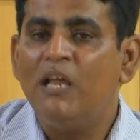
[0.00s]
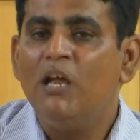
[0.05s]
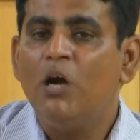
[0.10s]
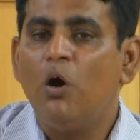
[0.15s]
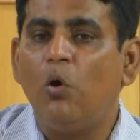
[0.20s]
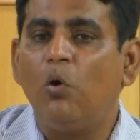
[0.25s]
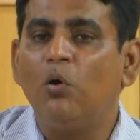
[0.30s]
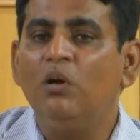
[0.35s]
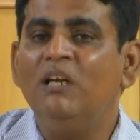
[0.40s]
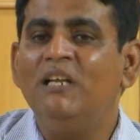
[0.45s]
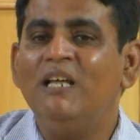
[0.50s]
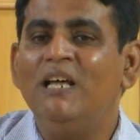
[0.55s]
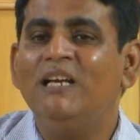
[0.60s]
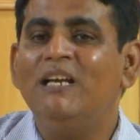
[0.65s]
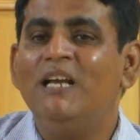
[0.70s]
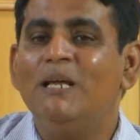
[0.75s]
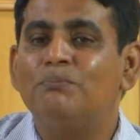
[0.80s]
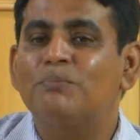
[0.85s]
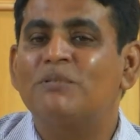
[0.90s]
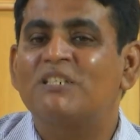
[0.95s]
only a
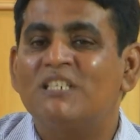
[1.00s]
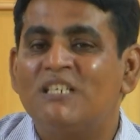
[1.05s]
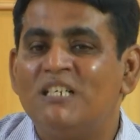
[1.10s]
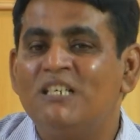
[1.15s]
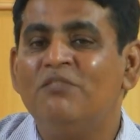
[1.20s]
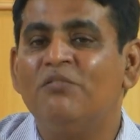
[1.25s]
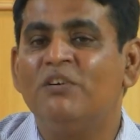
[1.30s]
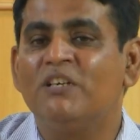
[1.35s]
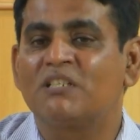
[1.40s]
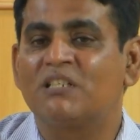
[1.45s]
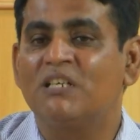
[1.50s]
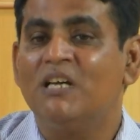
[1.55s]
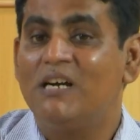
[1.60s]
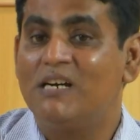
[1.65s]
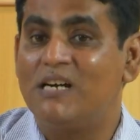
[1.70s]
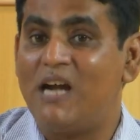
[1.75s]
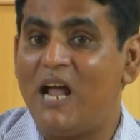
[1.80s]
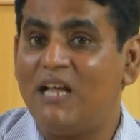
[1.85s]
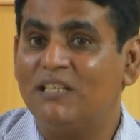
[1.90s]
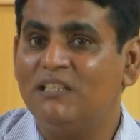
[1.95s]
lip service,
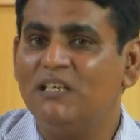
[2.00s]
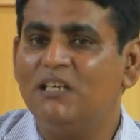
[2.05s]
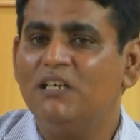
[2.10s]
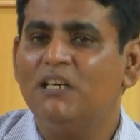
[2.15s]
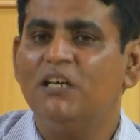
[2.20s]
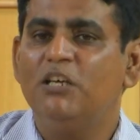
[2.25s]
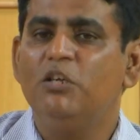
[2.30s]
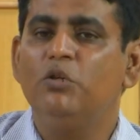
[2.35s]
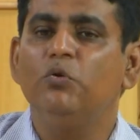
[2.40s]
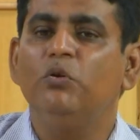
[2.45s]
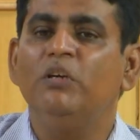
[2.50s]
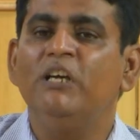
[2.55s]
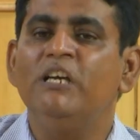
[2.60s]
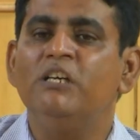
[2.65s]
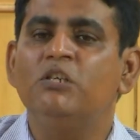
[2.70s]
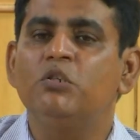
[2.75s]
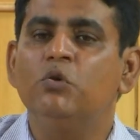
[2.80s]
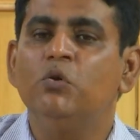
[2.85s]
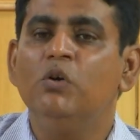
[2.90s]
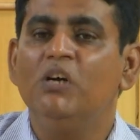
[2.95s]
rather you
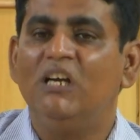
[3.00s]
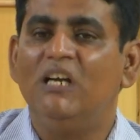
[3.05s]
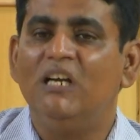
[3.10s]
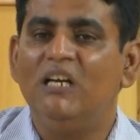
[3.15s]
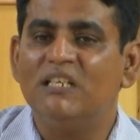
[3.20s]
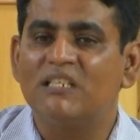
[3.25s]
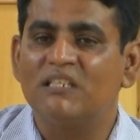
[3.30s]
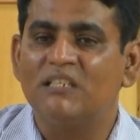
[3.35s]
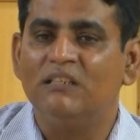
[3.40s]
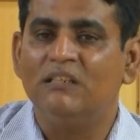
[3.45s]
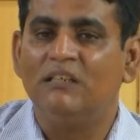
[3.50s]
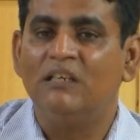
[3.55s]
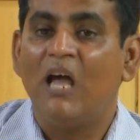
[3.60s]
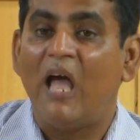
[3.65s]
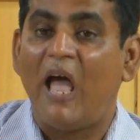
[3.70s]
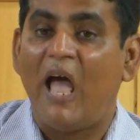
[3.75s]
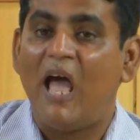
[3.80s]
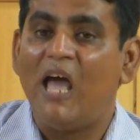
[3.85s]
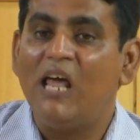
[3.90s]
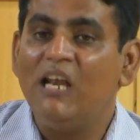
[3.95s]
need to listen,
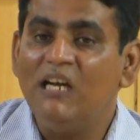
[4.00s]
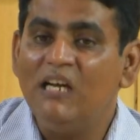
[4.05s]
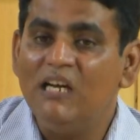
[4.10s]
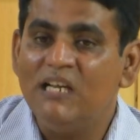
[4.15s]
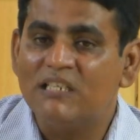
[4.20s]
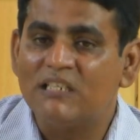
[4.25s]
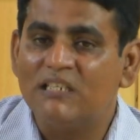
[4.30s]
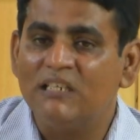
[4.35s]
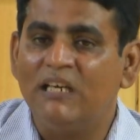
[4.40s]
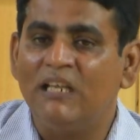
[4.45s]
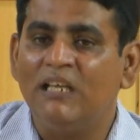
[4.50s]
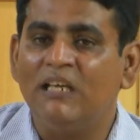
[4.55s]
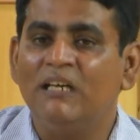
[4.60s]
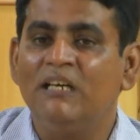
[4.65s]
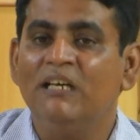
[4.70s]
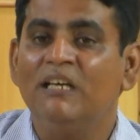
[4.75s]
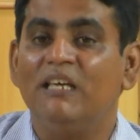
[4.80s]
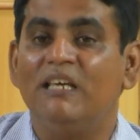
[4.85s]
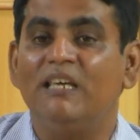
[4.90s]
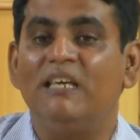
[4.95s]
and
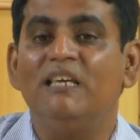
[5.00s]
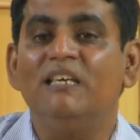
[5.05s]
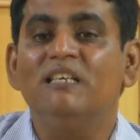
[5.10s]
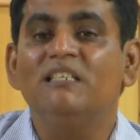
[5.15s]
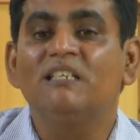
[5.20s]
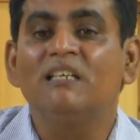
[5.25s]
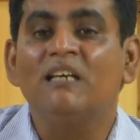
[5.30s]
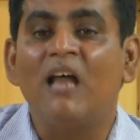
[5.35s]
listening is an